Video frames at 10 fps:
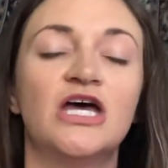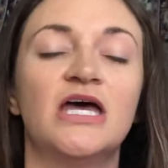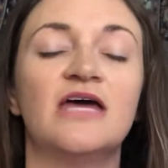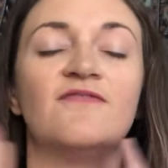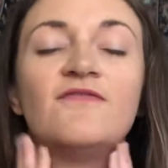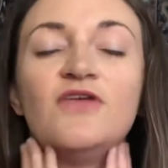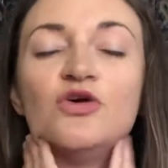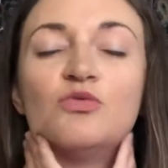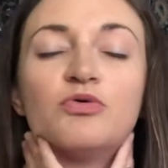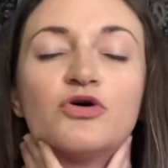if
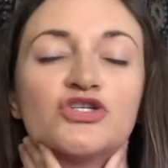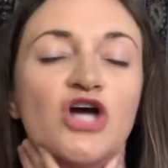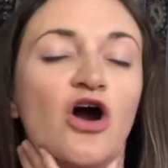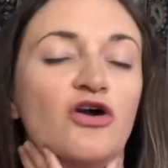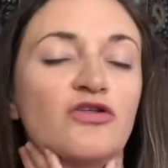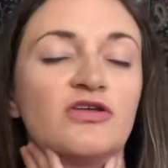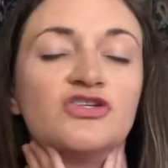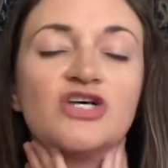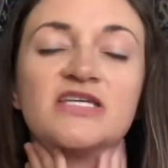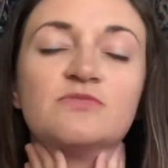you push harder than
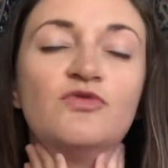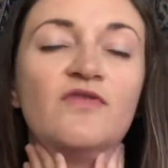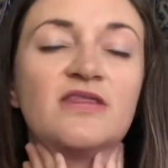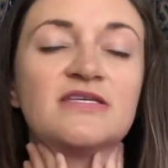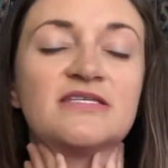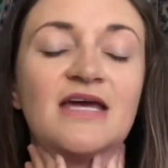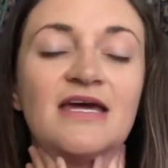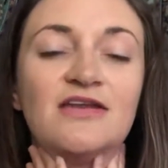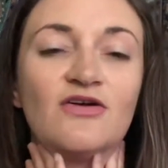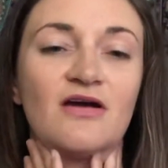just moving the
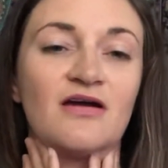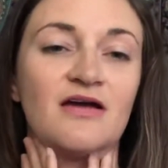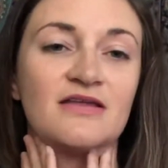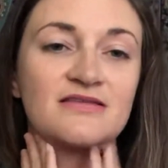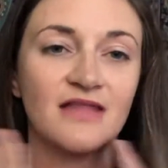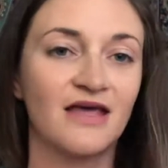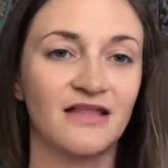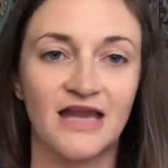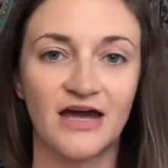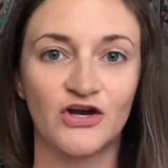skin, it's likely
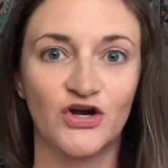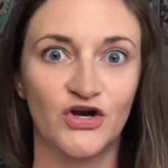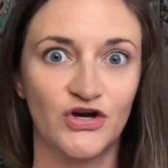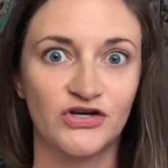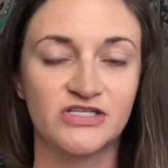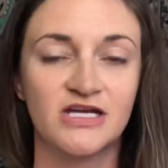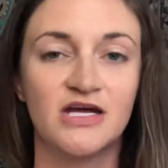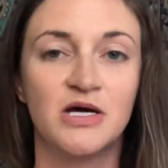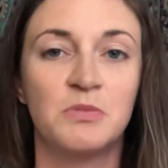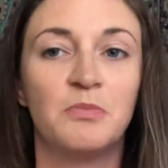not going to hurt,
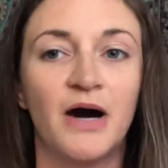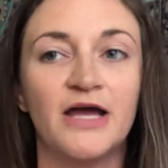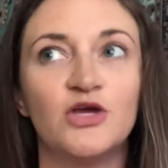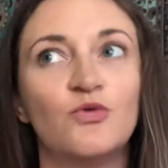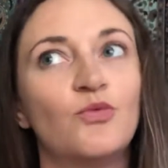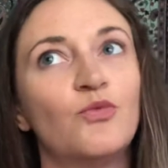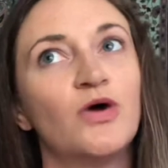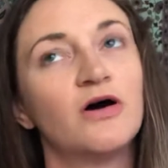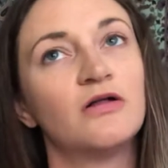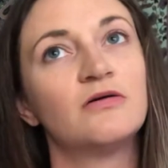but you
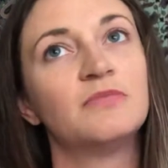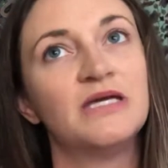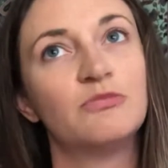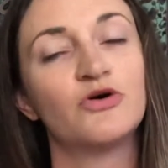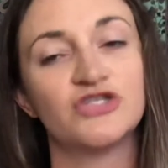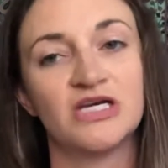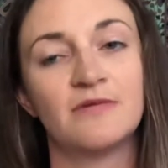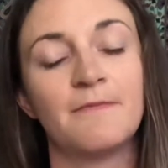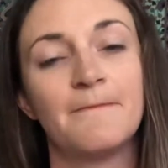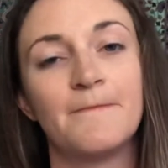will be
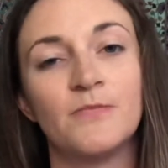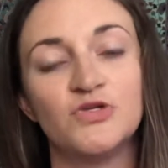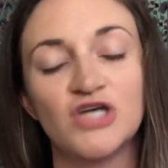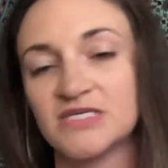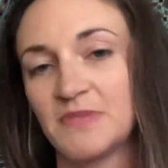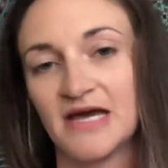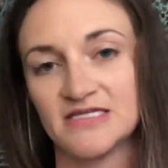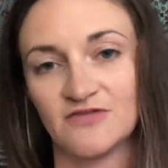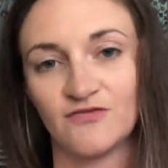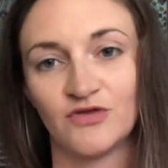pushing just past
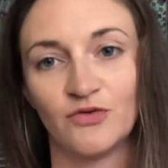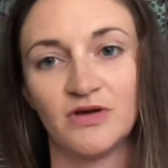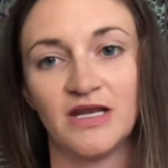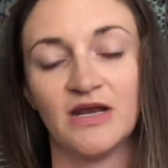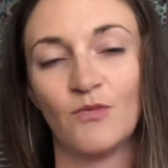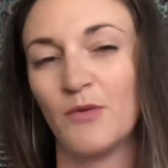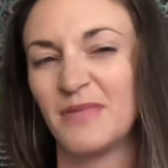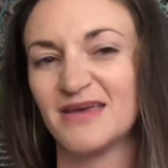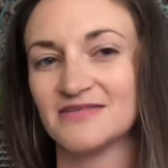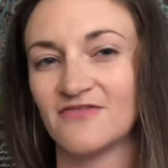the fluid and it won't
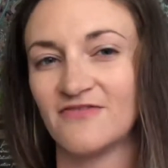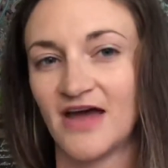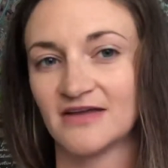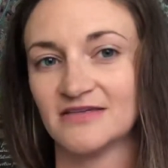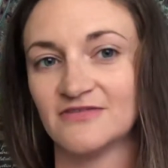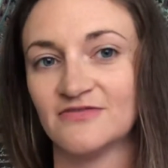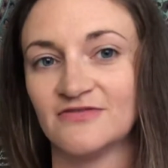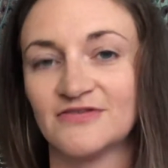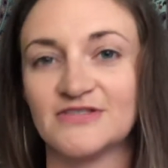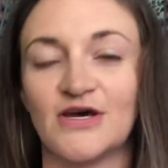be as effective.
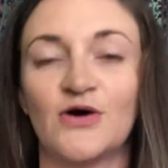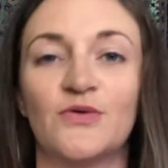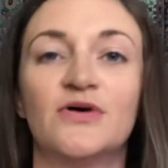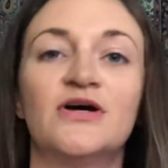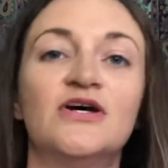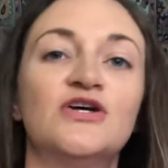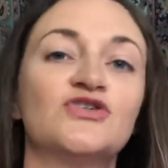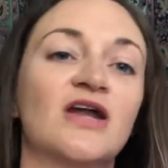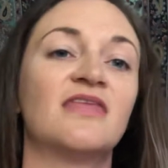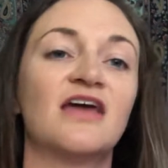So
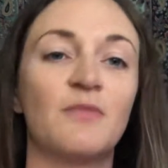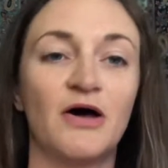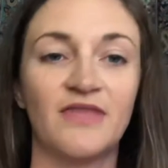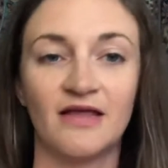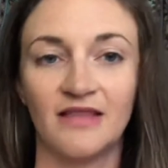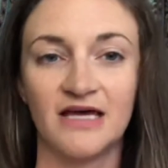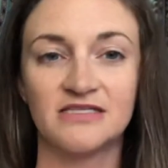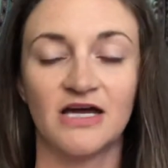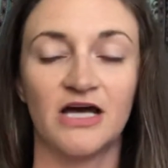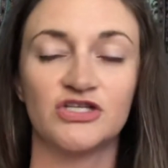try to about that light
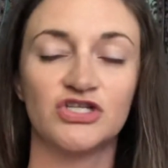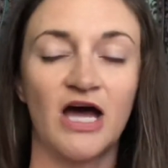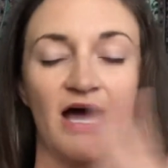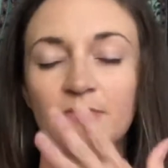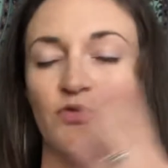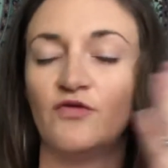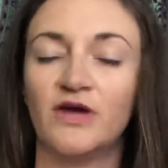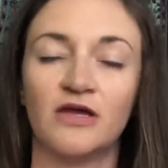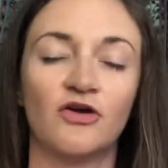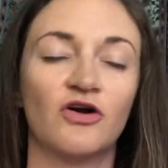touch,
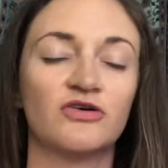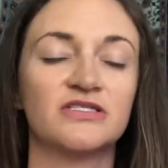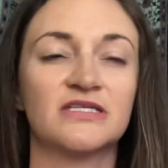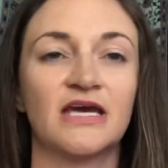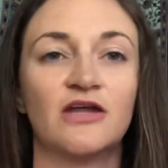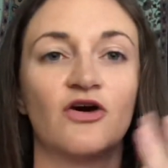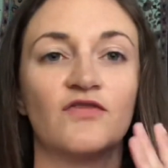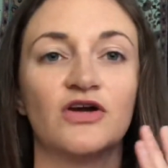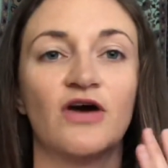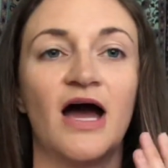moving your skin over
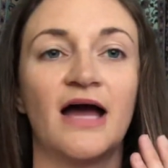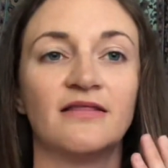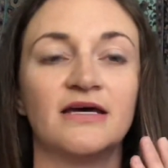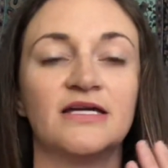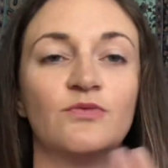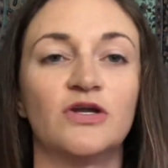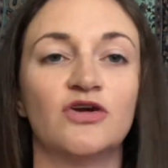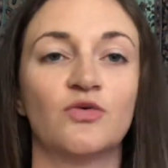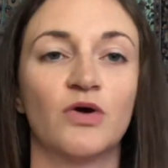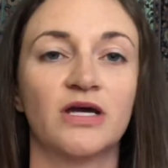your eyelid when
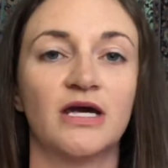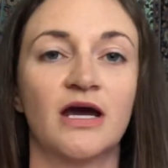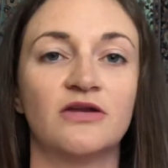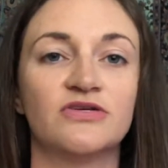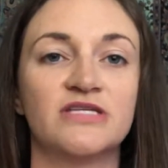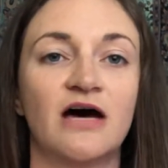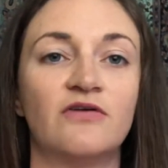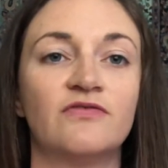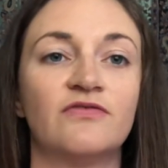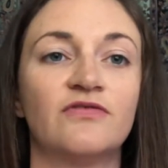you're working on
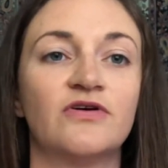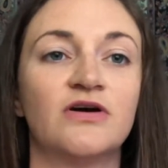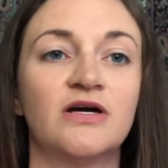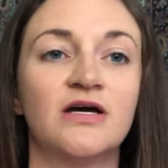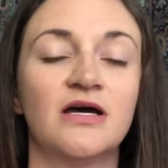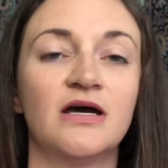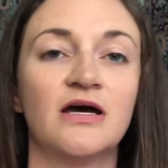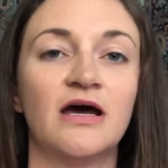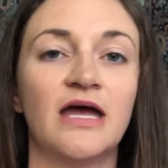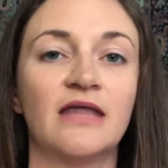yourself,
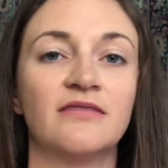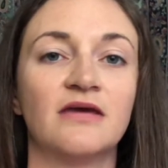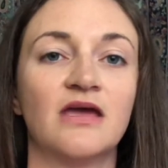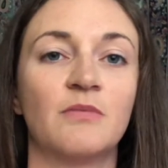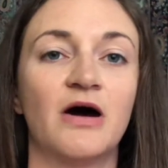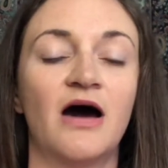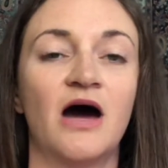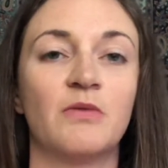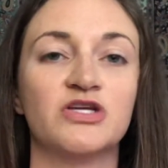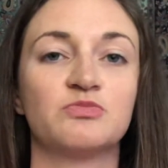and thinking about how
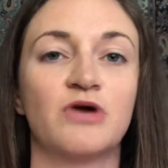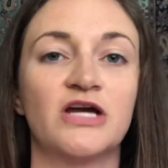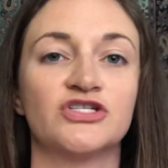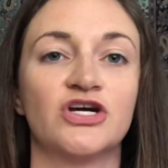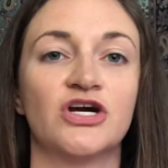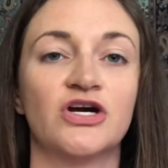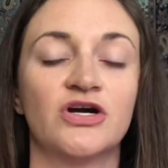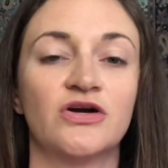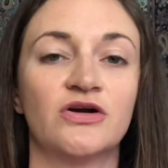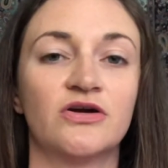much pressure
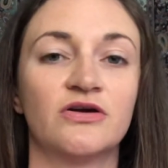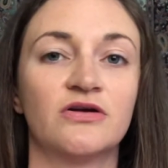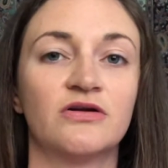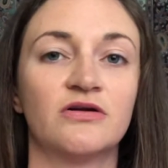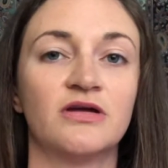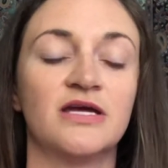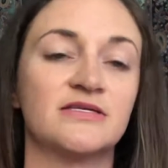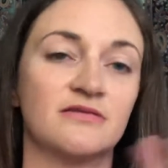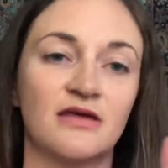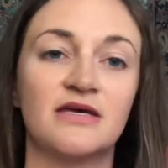
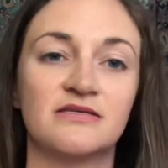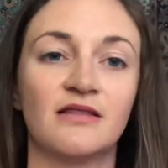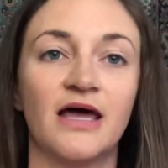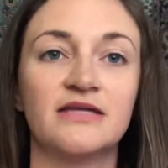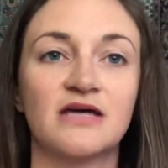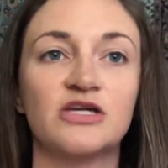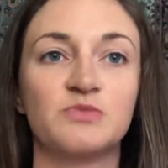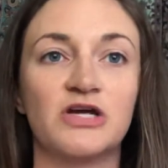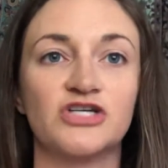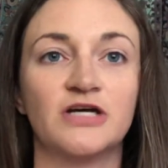is a light touch
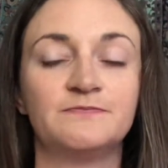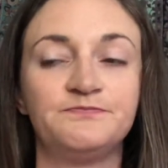pressure.